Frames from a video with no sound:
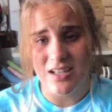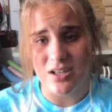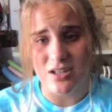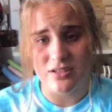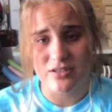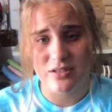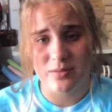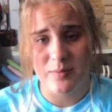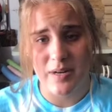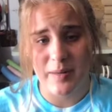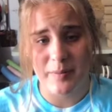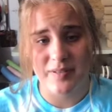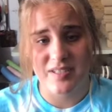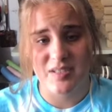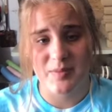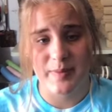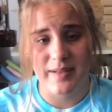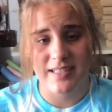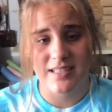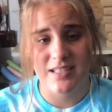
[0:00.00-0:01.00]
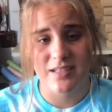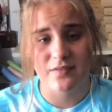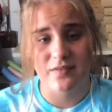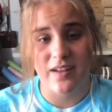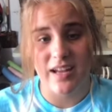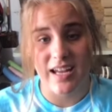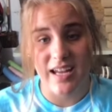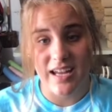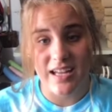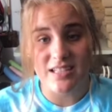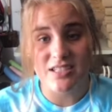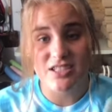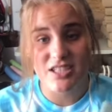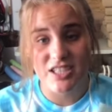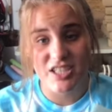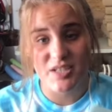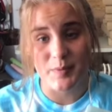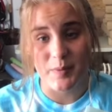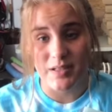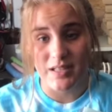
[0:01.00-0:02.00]
altered my perspective and
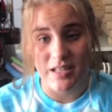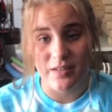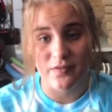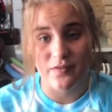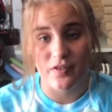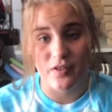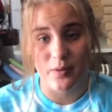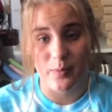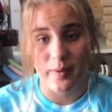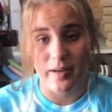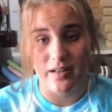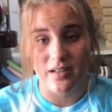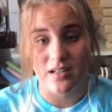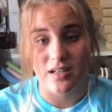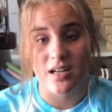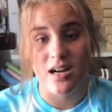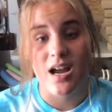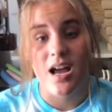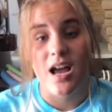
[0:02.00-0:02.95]
changed my life for the better.